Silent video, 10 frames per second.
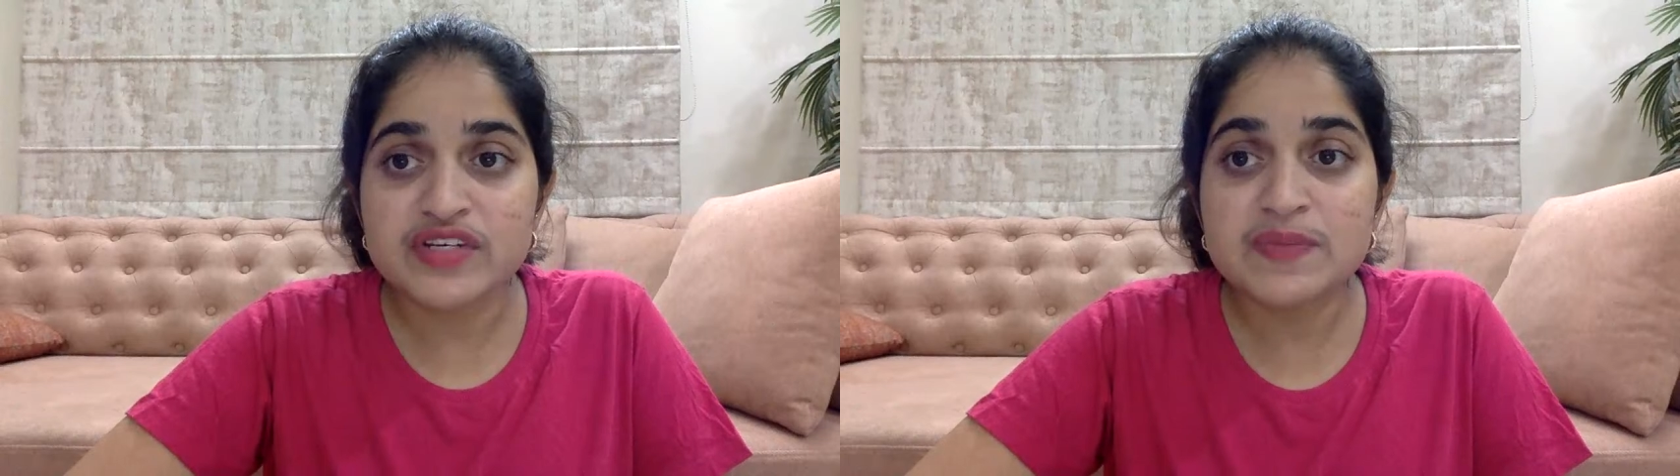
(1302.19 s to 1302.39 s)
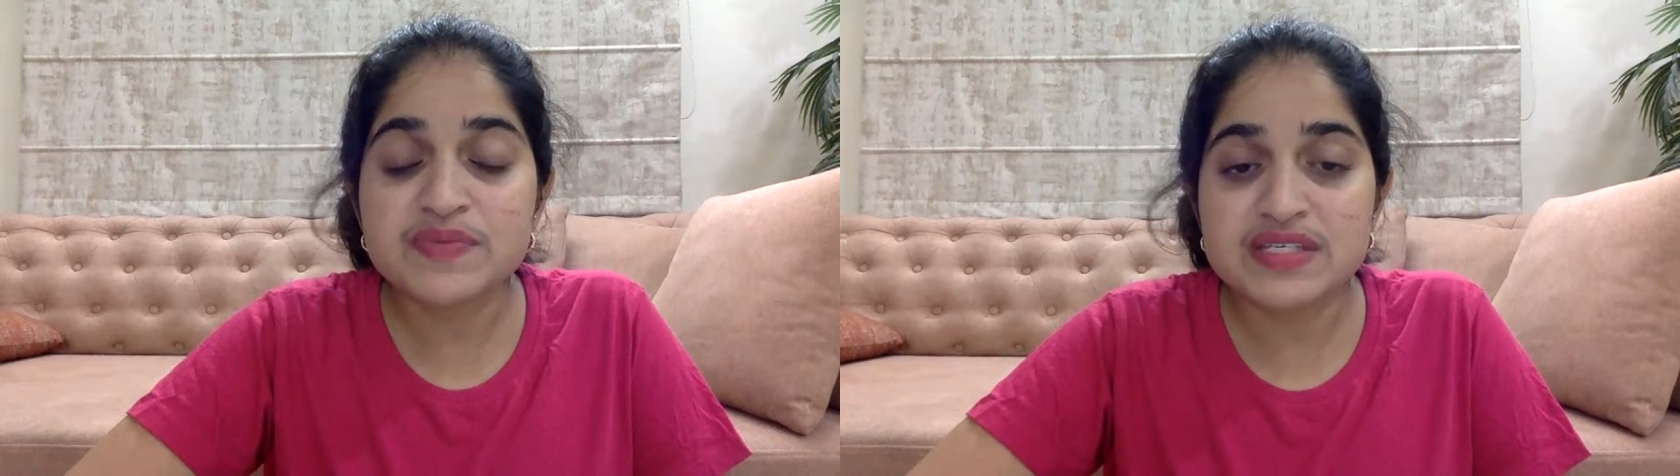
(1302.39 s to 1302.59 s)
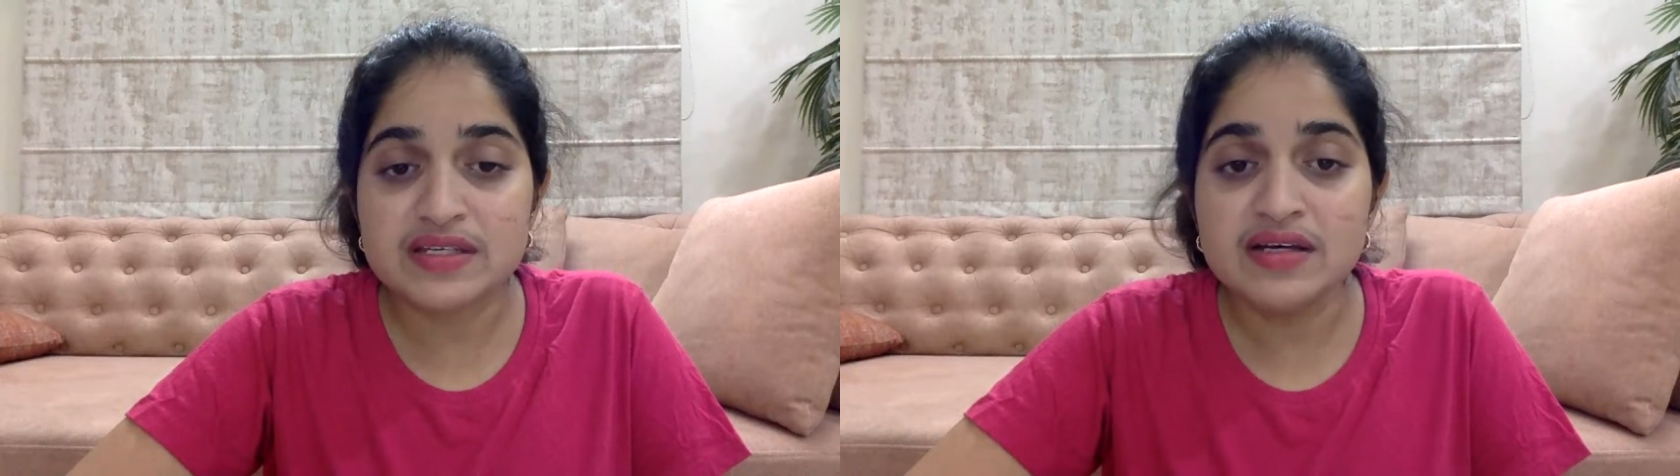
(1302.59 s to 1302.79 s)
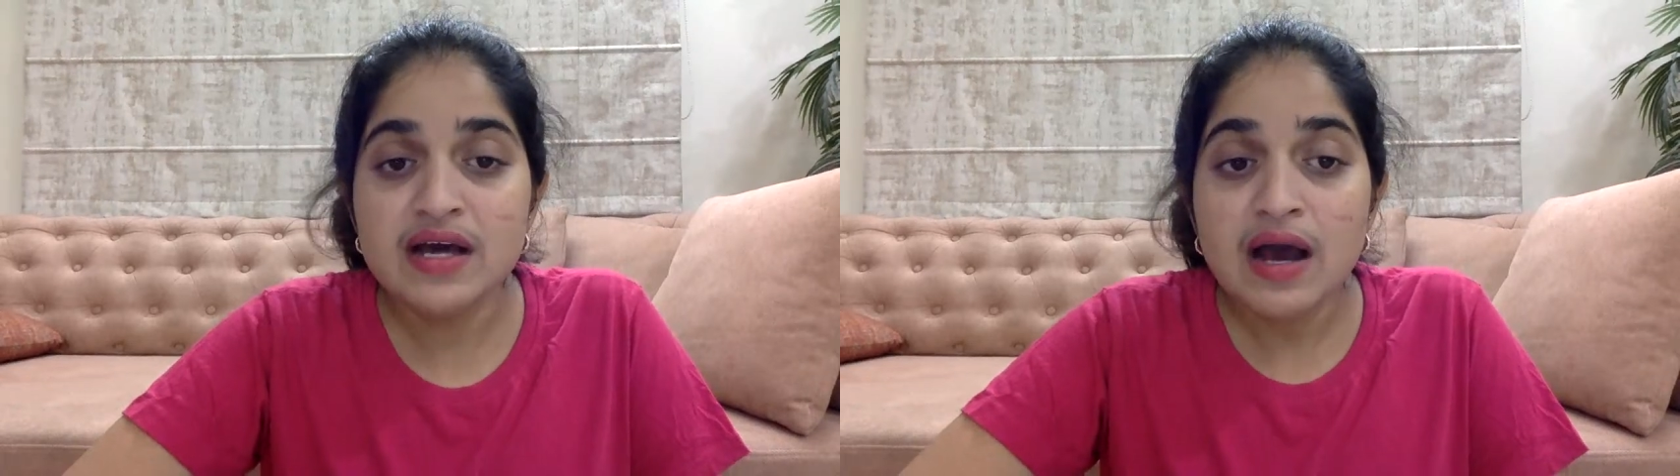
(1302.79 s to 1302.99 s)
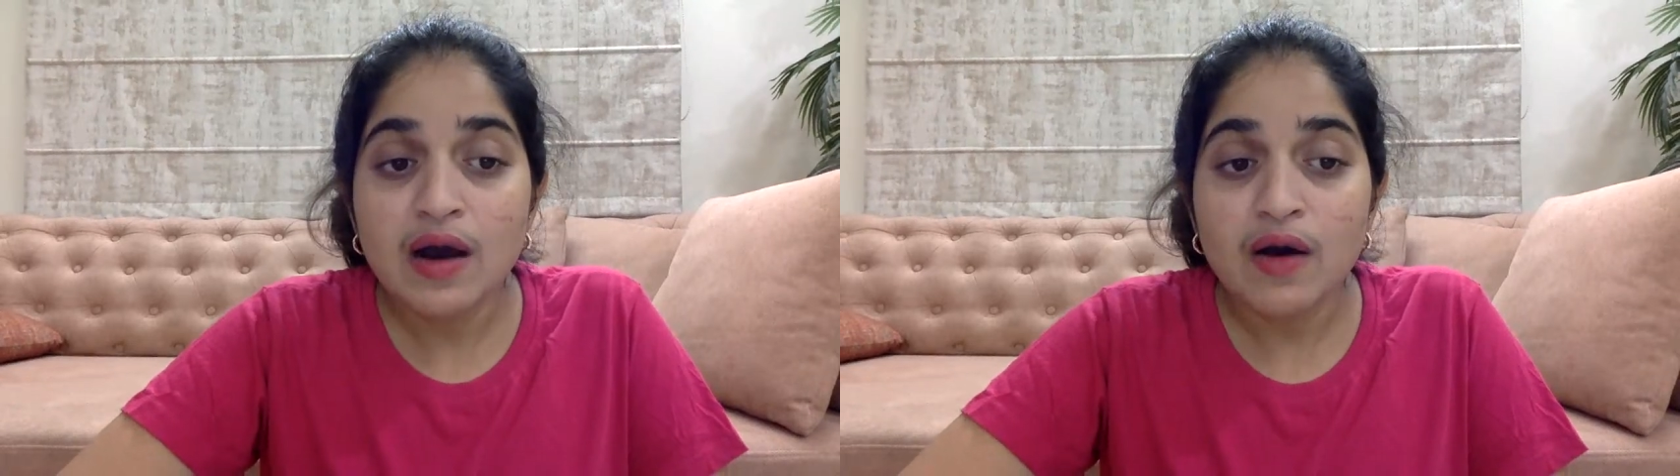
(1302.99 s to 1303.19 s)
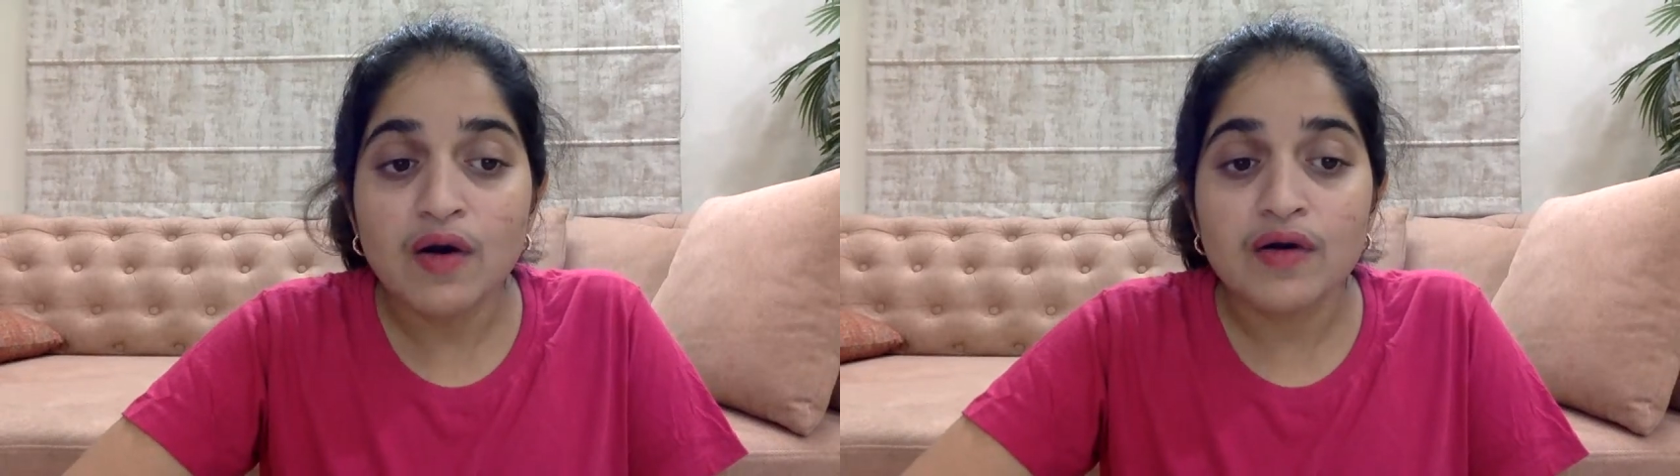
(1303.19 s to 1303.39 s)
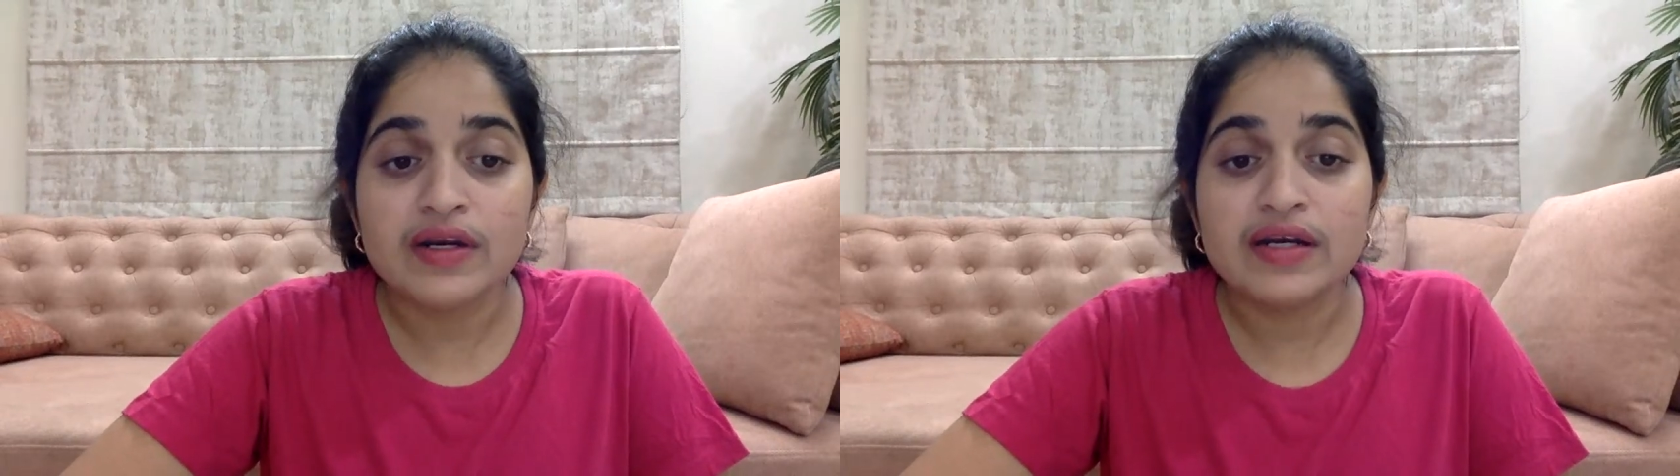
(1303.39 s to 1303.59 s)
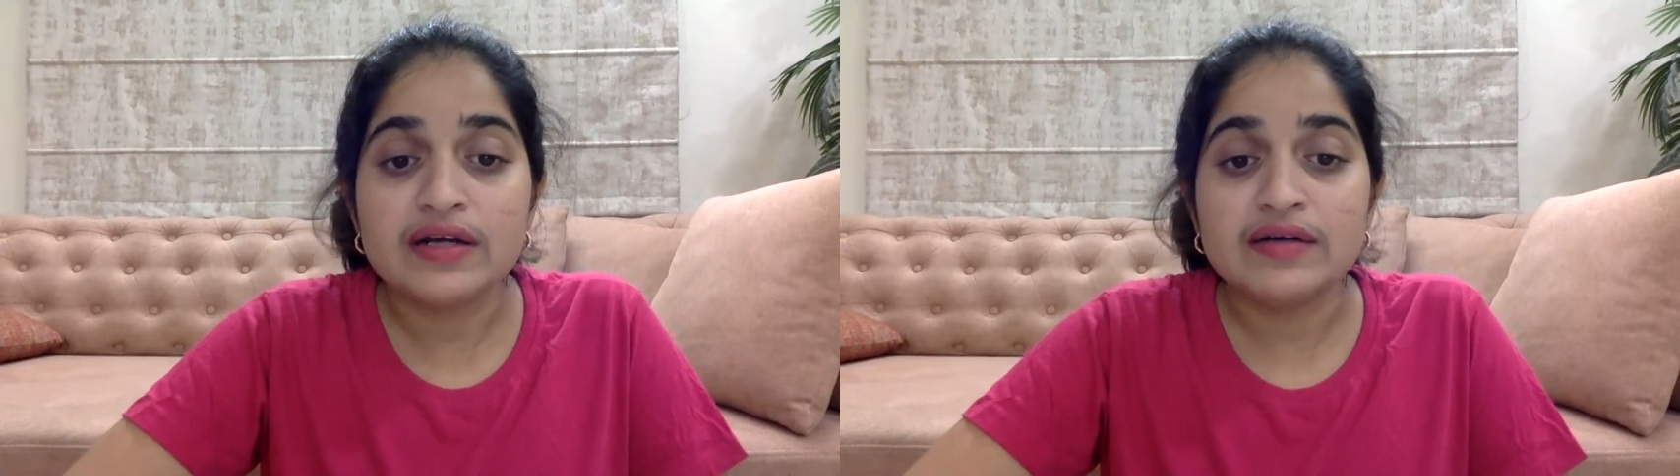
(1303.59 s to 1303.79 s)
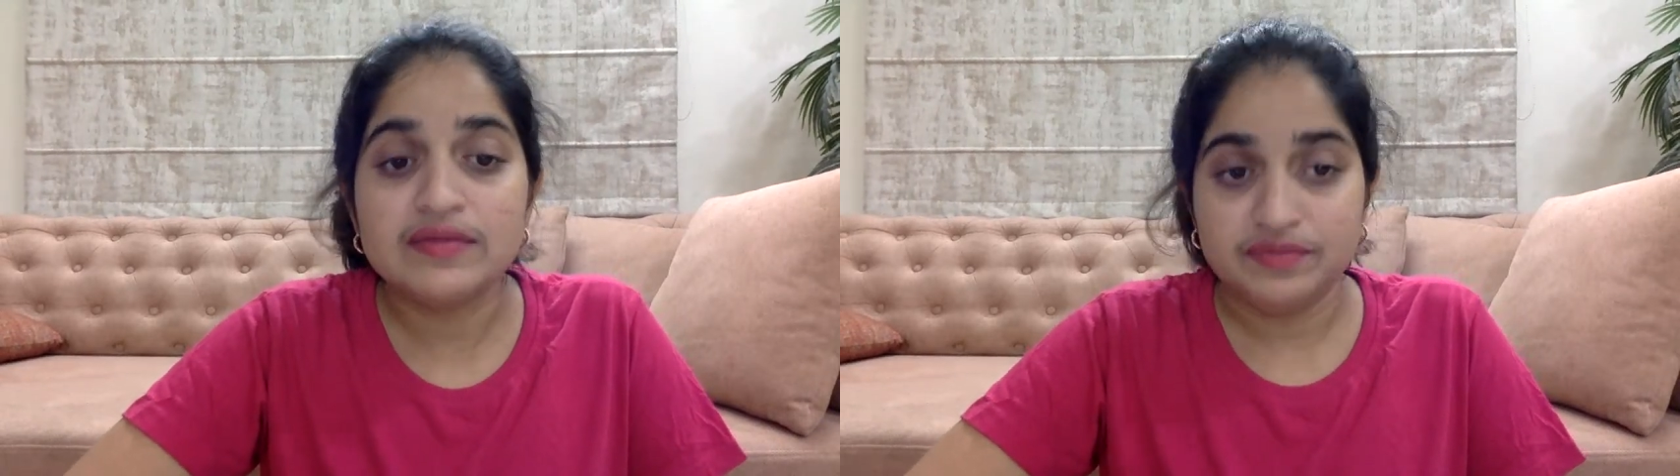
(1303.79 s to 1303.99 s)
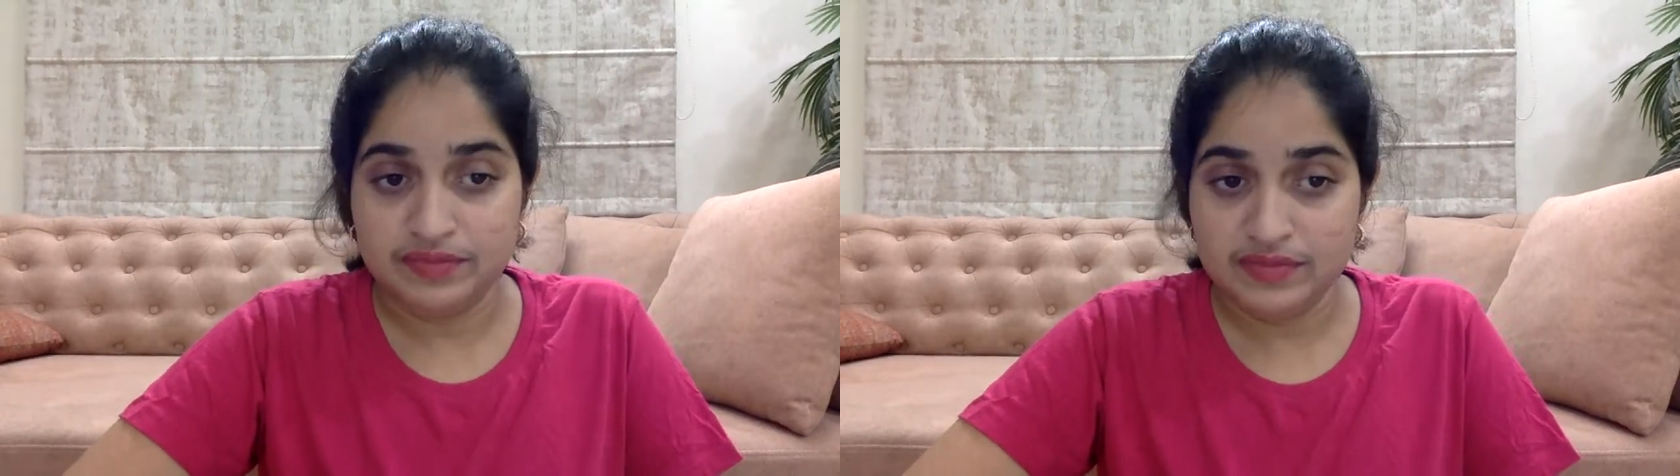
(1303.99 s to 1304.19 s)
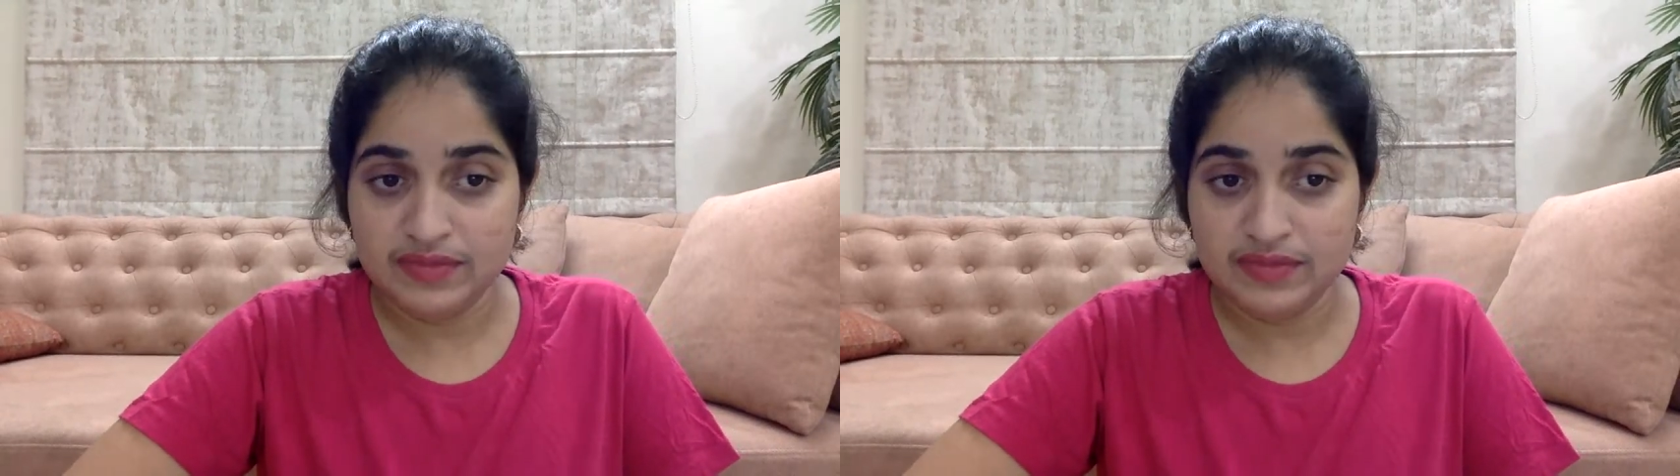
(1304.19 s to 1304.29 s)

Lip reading: tips on